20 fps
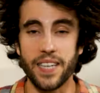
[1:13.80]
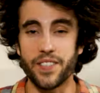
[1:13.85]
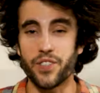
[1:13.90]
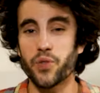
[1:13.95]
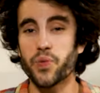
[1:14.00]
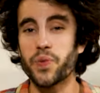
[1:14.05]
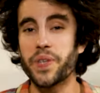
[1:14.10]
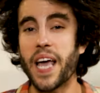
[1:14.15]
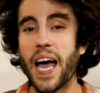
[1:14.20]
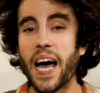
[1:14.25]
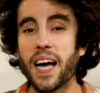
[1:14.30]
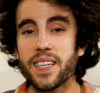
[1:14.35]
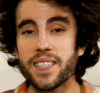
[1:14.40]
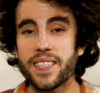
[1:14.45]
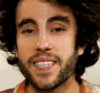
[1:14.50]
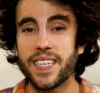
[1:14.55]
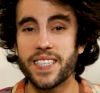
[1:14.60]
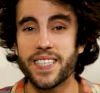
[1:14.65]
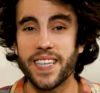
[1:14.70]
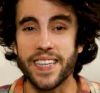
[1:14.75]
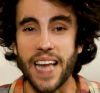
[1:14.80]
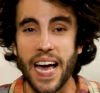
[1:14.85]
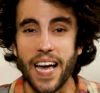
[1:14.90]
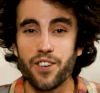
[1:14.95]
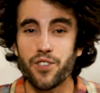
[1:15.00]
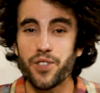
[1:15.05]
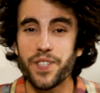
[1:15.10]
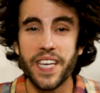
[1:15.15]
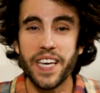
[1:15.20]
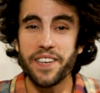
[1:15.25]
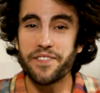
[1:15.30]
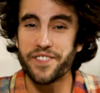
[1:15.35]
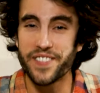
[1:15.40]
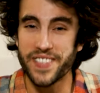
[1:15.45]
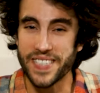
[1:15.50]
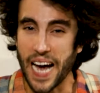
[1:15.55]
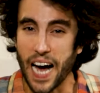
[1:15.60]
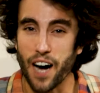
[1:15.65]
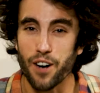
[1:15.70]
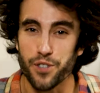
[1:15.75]
And the reality is that I could give
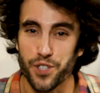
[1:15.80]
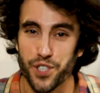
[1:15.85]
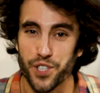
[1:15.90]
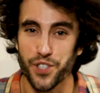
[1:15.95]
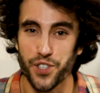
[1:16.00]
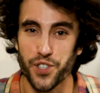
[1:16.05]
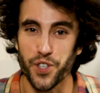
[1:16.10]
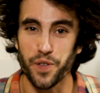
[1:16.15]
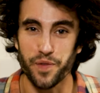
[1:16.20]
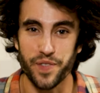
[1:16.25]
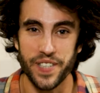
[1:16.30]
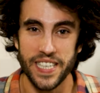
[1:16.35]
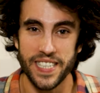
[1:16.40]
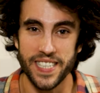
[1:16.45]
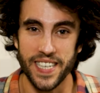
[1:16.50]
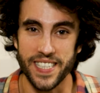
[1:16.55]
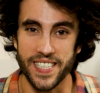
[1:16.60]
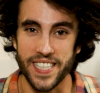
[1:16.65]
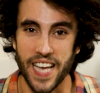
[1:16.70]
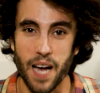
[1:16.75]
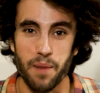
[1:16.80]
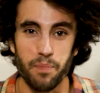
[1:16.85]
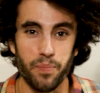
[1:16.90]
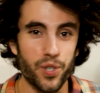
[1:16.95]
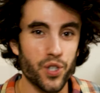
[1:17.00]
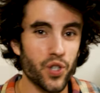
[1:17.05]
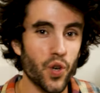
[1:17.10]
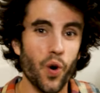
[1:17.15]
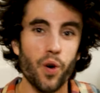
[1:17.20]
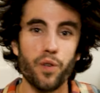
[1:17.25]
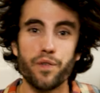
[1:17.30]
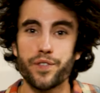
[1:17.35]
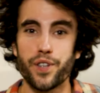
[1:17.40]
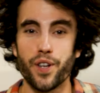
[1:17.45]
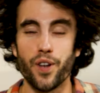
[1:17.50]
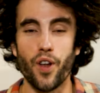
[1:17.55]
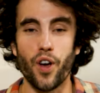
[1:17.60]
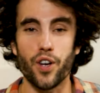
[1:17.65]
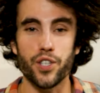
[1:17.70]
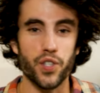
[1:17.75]
thousands of these examples over
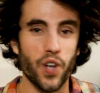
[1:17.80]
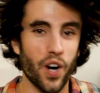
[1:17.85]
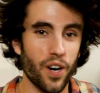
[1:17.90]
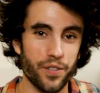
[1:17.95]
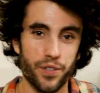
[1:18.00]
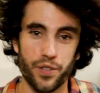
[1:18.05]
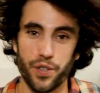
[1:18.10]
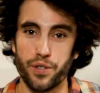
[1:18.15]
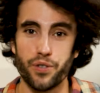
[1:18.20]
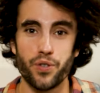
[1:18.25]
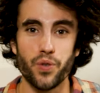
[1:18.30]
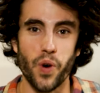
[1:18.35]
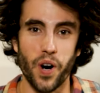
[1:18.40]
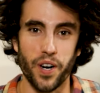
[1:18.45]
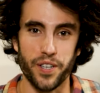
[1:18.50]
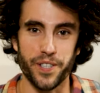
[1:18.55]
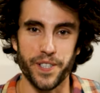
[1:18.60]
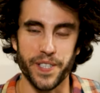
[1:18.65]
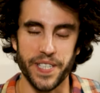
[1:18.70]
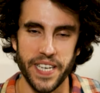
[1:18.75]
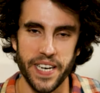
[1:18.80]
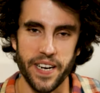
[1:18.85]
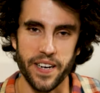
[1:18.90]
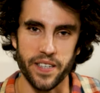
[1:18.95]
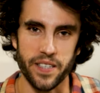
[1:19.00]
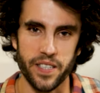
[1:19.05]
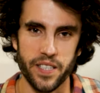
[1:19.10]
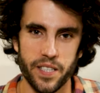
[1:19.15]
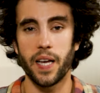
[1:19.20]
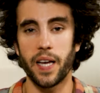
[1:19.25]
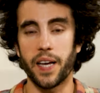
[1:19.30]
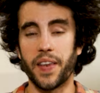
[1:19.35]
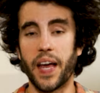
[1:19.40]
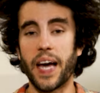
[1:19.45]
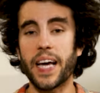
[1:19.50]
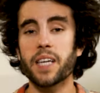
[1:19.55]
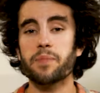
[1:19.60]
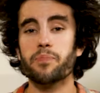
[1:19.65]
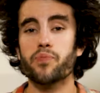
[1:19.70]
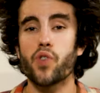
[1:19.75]
the last 100, 200 years. And
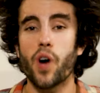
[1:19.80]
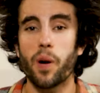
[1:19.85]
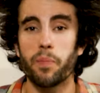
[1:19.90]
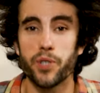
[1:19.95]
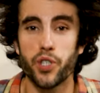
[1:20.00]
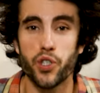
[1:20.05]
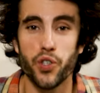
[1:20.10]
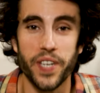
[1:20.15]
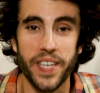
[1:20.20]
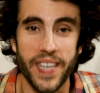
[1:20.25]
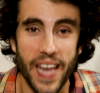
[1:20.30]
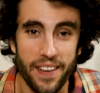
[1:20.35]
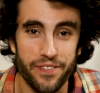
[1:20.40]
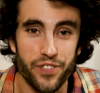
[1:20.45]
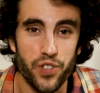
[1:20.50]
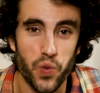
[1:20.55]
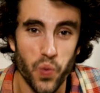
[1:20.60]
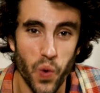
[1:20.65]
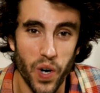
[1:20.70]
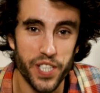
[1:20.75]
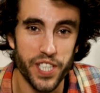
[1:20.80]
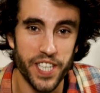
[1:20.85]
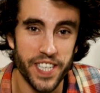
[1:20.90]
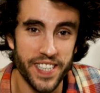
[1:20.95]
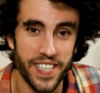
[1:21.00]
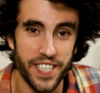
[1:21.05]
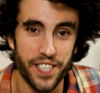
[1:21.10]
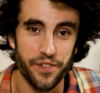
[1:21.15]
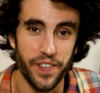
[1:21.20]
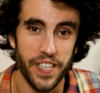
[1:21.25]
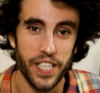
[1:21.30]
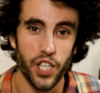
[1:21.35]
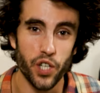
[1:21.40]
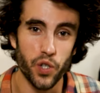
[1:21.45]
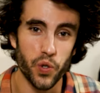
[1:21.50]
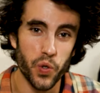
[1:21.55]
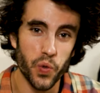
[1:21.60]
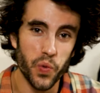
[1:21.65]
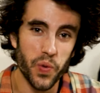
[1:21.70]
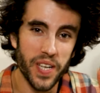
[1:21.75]
I can promise you that after watching this video,
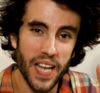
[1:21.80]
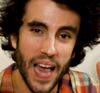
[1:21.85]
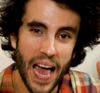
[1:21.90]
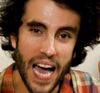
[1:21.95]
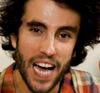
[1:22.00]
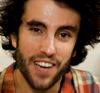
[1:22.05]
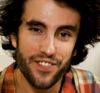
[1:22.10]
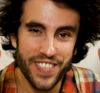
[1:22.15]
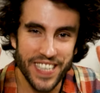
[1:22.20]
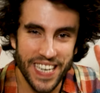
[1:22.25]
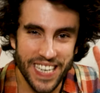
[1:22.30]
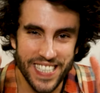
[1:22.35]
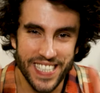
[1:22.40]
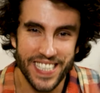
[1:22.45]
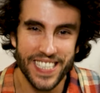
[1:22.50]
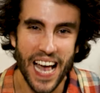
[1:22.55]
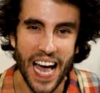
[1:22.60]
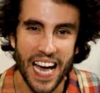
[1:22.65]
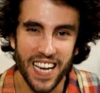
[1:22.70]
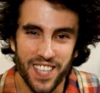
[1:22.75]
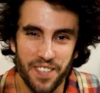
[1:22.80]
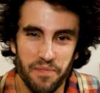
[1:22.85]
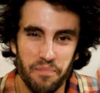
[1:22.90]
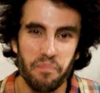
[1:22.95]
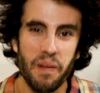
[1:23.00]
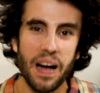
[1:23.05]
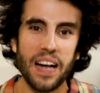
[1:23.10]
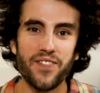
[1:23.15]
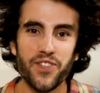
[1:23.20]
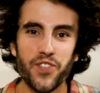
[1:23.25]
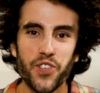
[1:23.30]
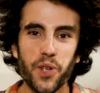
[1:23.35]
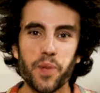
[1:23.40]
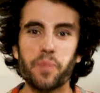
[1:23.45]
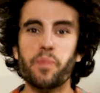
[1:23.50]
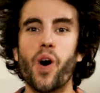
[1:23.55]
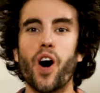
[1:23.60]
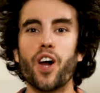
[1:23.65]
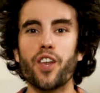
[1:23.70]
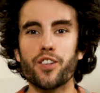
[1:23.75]
you will have the exact mental
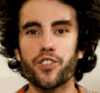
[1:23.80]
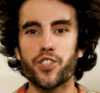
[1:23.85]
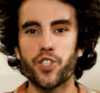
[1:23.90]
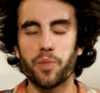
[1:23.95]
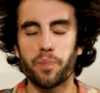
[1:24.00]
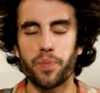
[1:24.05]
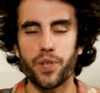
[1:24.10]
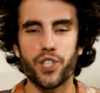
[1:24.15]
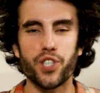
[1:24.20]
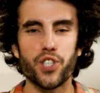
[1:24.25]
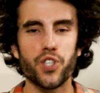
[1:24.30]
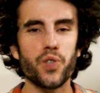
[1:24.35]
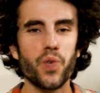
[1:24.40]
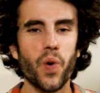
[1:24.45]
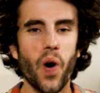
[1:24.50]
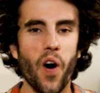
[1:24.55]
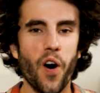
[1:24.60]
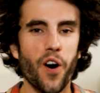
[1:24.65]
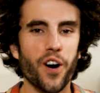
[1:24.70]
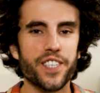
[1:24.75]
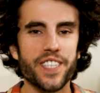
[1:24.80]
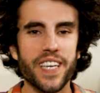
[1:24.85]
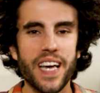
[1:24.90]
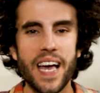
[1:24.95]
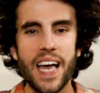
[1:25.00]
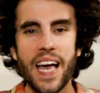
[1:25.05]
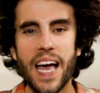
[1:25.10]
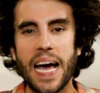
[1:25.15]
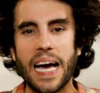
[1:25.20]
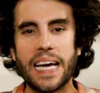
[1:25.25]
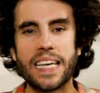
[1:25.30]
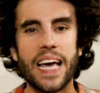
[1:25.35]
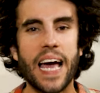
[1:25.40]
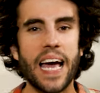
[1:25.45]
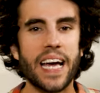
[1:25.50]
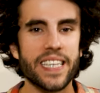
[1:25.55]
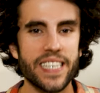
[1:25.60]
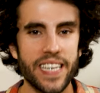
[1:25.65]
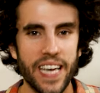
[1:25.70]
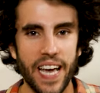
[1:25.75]
models to pursue art at
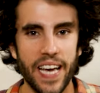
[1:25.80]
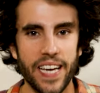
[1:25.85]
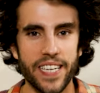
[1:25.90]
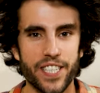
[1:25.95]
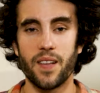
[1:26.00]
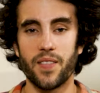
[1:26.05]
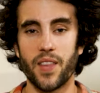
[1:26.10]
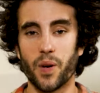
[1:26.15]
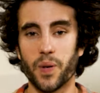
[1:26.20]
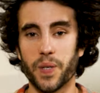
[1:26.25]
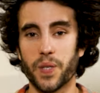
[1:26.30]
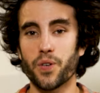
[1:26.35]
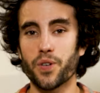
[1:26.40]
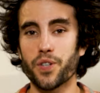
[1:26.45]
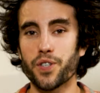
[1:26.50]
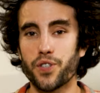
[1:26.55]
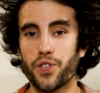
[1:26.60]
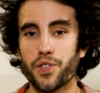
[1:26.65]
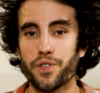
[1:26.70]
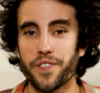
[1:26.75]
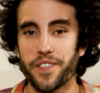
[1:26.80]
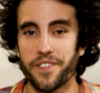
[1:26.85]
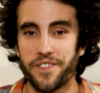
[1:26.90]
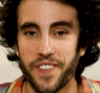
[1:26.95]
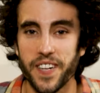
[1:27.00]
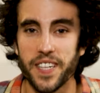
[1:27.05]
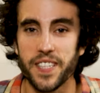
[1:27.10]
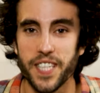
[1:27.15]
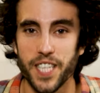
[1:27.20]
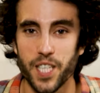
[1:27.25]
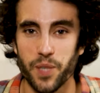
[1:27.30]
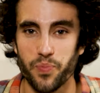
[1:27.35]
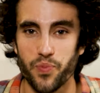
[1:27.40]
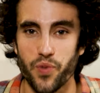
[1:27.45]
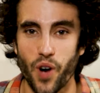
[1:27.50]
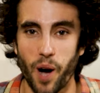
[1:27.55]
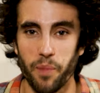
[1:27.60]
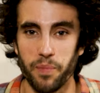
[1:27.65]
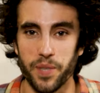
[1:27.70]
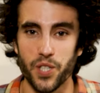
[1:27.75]
any age. Now, in order to fulfill this
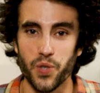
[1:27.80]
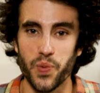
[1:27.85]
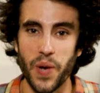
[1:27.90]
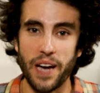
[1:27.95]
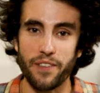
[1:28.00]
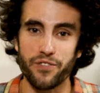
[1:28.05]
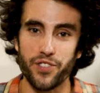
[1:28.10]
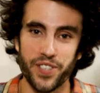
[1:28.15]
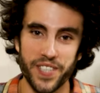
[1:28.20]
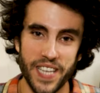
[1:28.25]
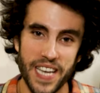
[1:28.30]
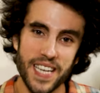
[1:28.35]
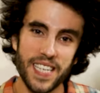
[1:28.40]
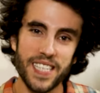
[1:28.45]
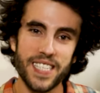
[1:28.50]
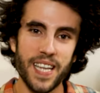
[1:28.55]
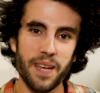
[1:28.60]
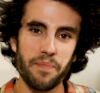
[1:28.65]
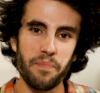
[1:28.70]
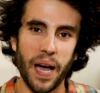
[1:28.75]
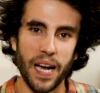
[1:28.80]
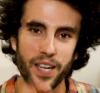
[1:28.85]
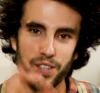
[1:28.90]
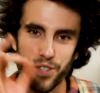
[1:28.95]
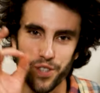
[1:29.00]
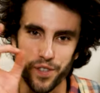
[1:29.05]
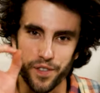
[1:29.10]
promise, we have to take a step back to